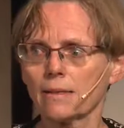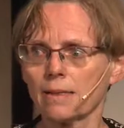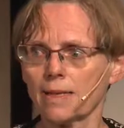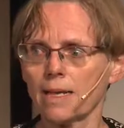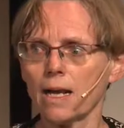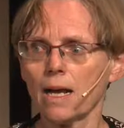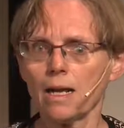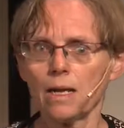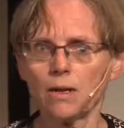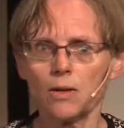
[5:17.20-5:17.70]
they
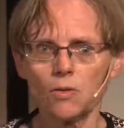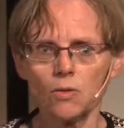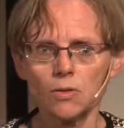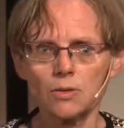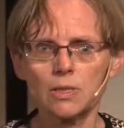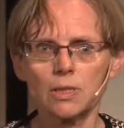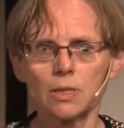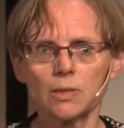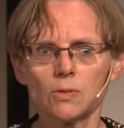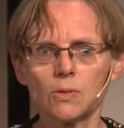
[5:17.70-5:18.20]
are
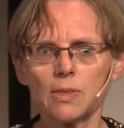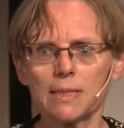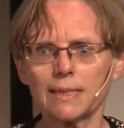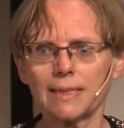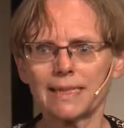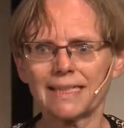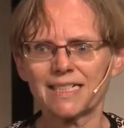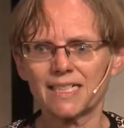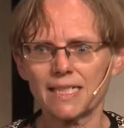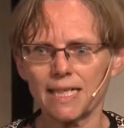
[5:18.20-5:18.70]
also
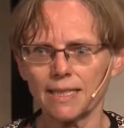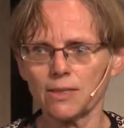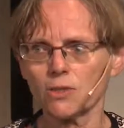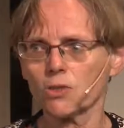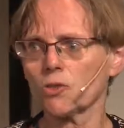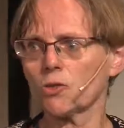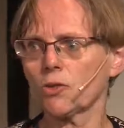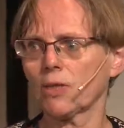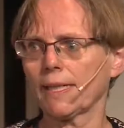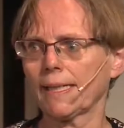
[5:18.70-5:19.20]

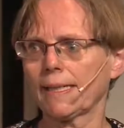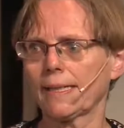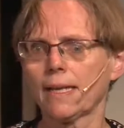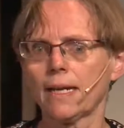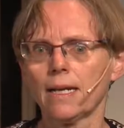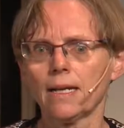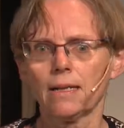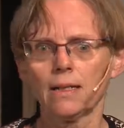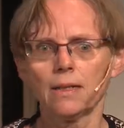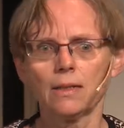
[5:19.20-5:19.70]
endangering
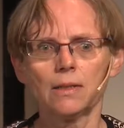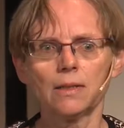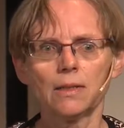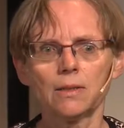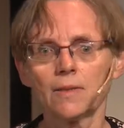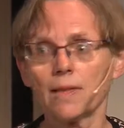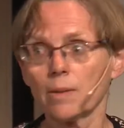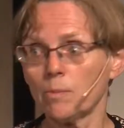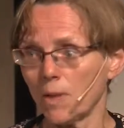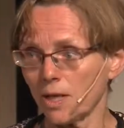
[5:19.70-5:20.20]

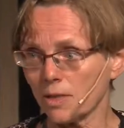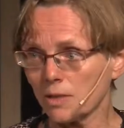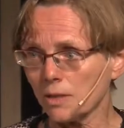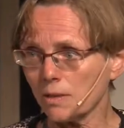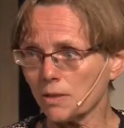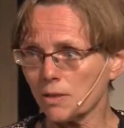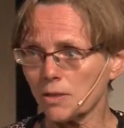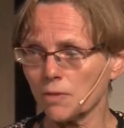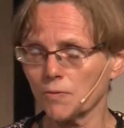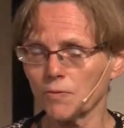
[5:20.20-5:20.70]
the
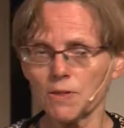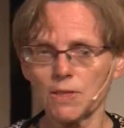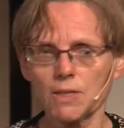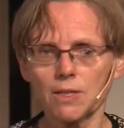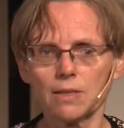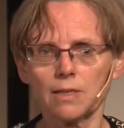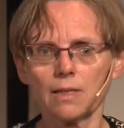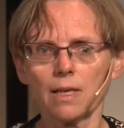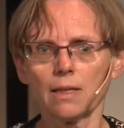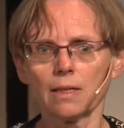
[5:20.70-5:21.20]
mussels, which
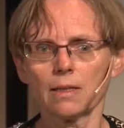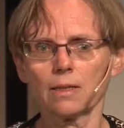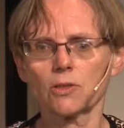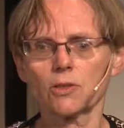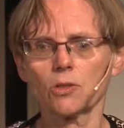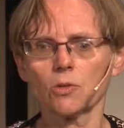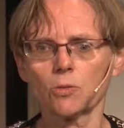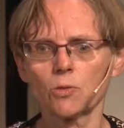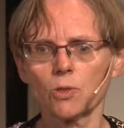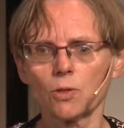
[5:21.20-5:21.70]
is a
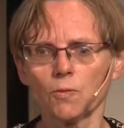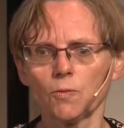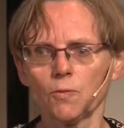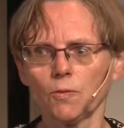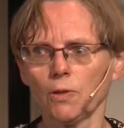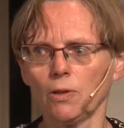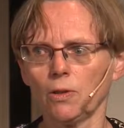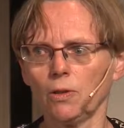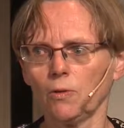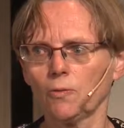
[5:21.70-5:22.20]
source
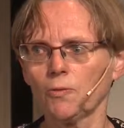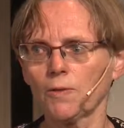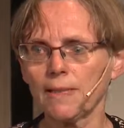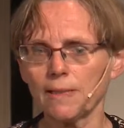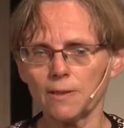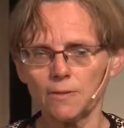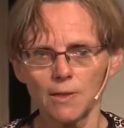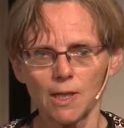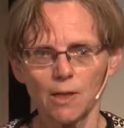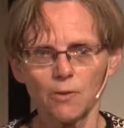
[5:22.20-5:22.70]
of
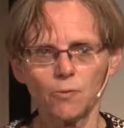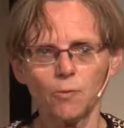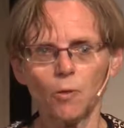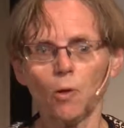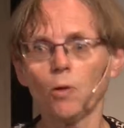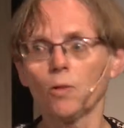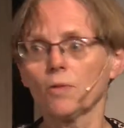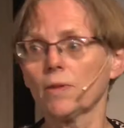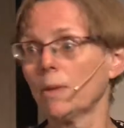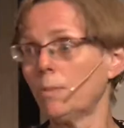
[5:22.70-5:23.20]
feed
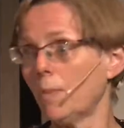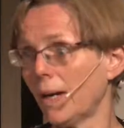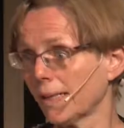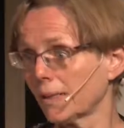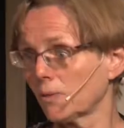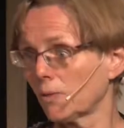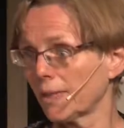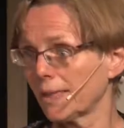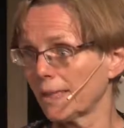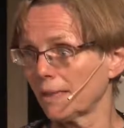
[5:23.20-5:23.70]
for the
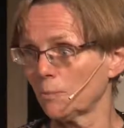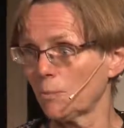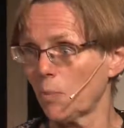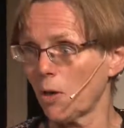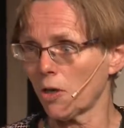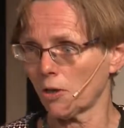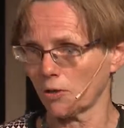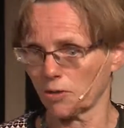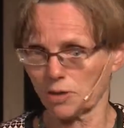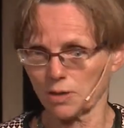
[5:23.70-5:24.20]
migrating
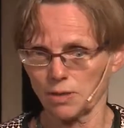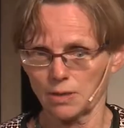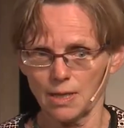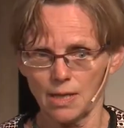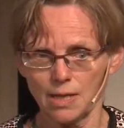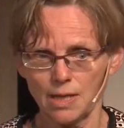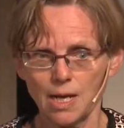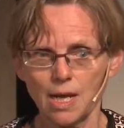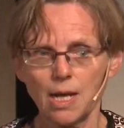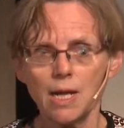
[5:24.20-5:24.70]
birds.
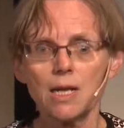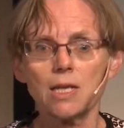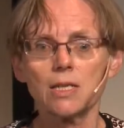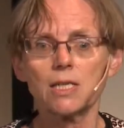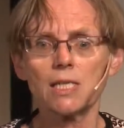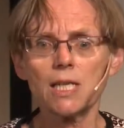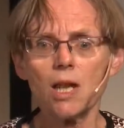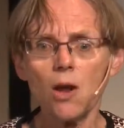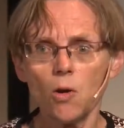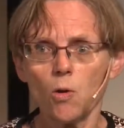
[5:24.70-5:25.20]

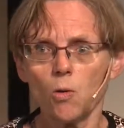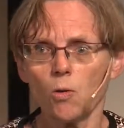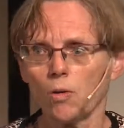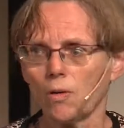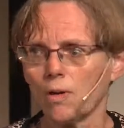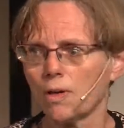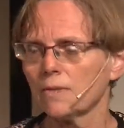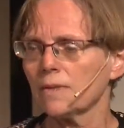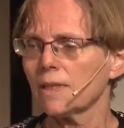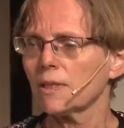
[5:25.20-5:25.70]
So
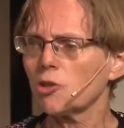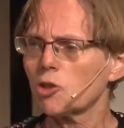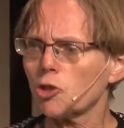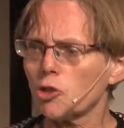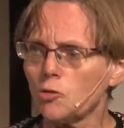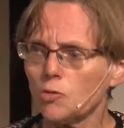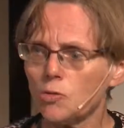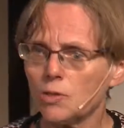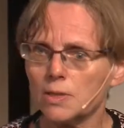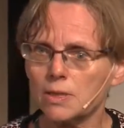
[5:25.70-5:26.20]
the
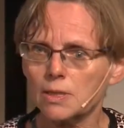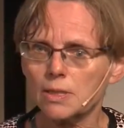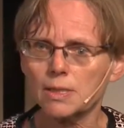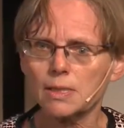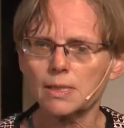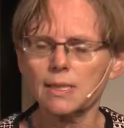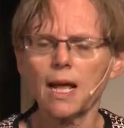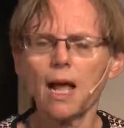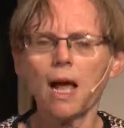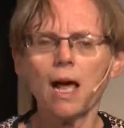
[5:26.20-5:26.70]

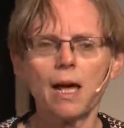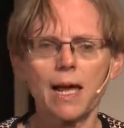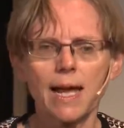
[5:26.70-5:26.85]
tourists are